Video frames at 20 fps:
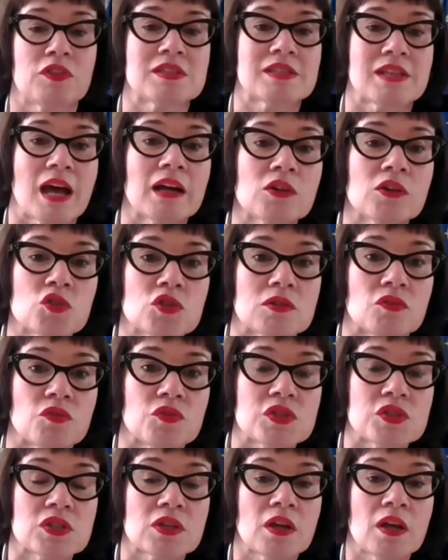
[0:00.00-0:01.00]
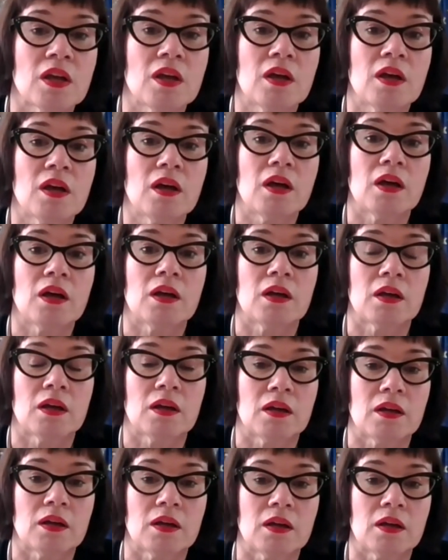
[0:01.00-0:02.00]
the sanctions
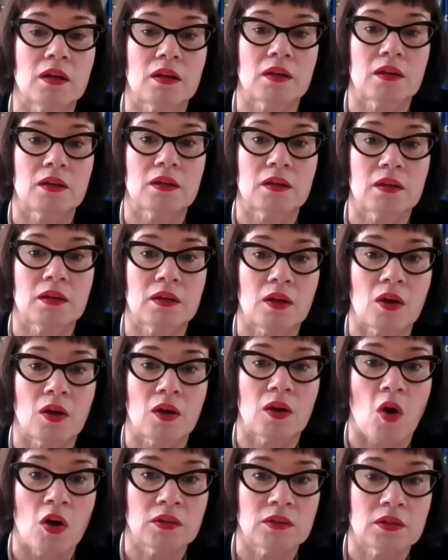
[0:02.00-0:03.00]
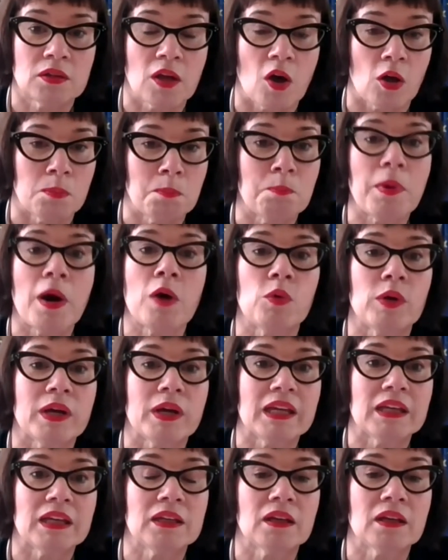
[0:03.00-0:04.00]
on
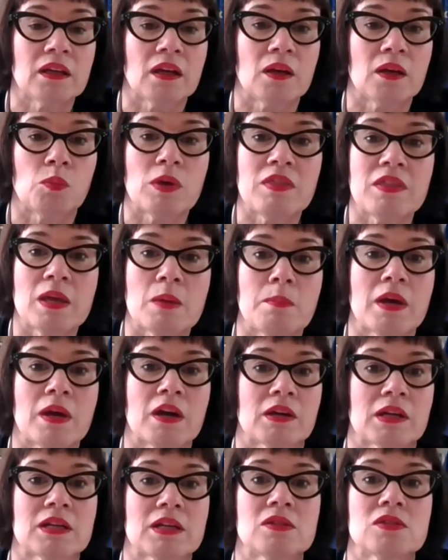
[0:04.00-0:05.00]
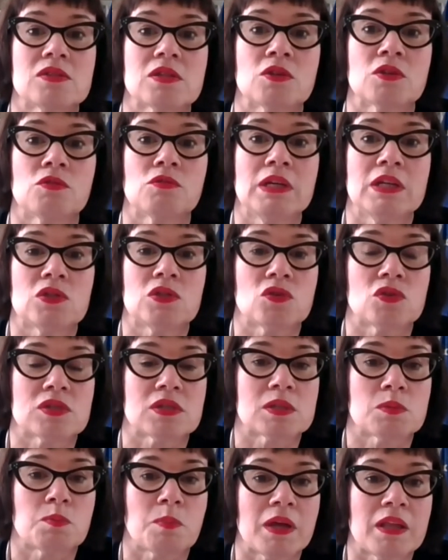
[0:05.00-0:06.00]
Boeing when the Americans agreed to
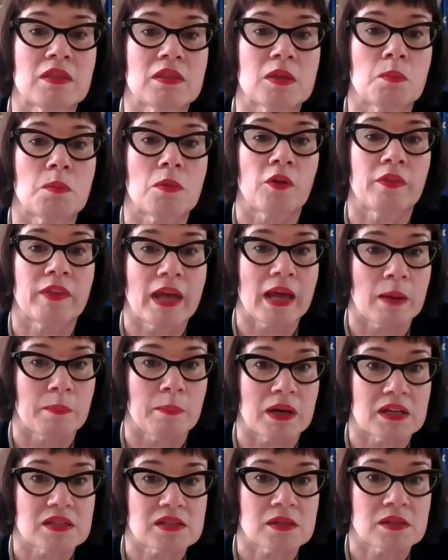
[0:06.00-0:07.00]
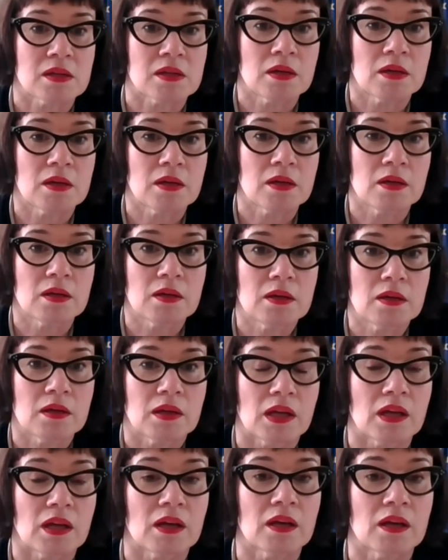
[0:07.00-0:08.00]
suspend them on Airbus.
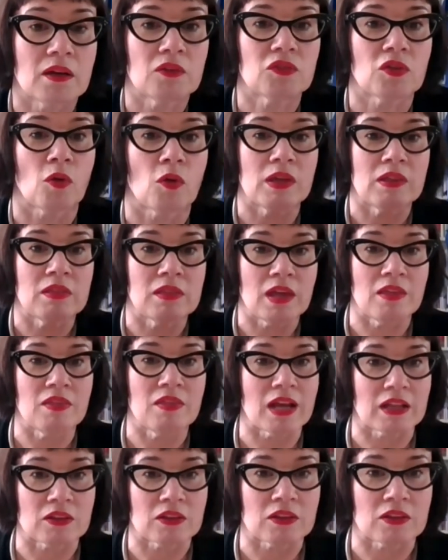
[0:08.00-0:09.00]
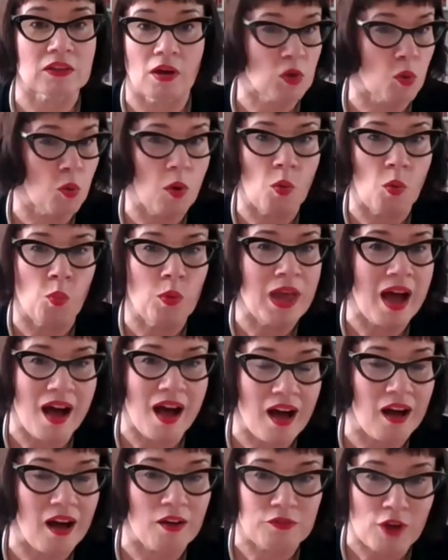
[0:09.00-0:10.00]
Yeah. So in that, so we
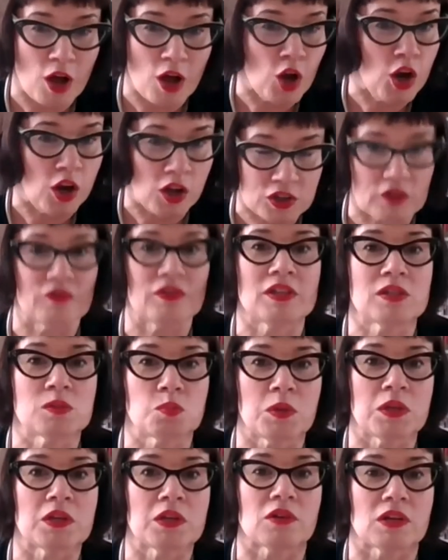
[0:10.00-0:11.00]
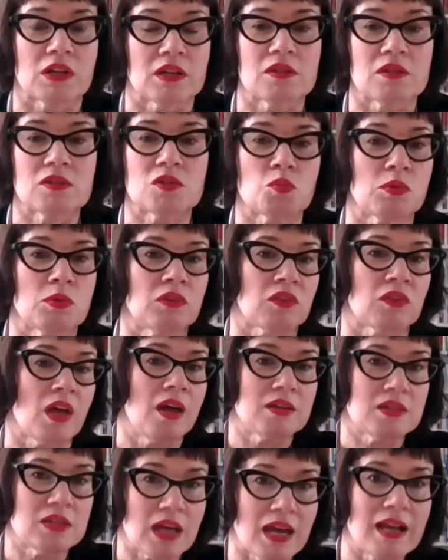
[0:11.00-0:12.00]
have a lot of experience with
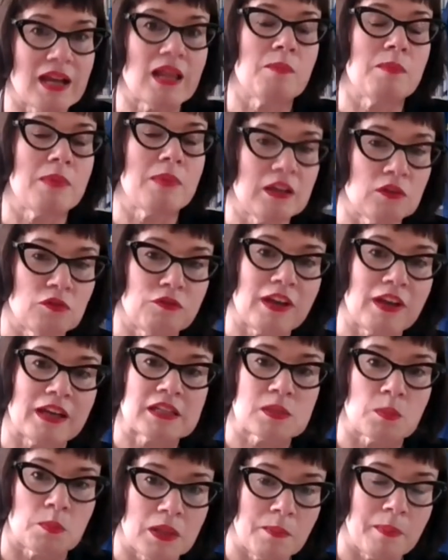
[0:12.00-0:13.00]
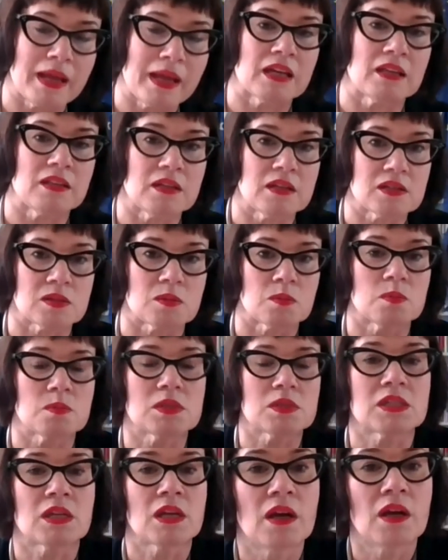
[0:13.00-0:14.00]
tailor-made flexible
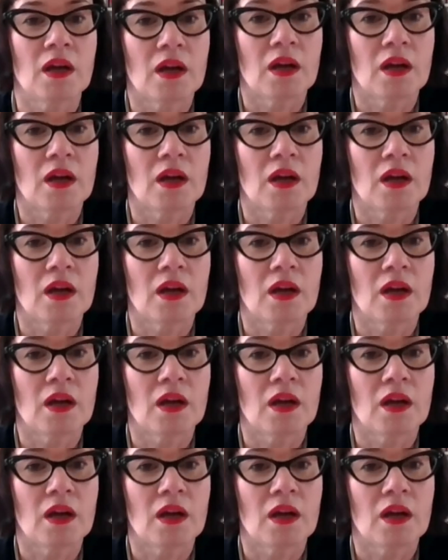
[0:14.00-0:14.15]
mechanisms.